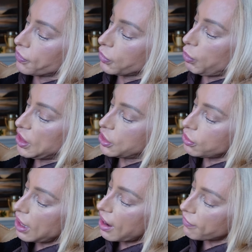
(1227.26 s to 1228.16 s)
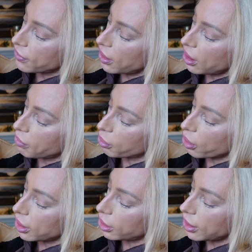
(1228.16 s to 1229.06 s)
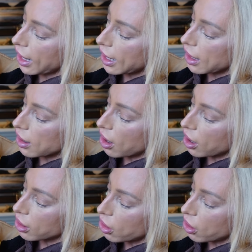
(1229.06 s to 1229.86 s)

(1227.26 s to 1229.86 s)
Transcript: We do have the embroidered AAR,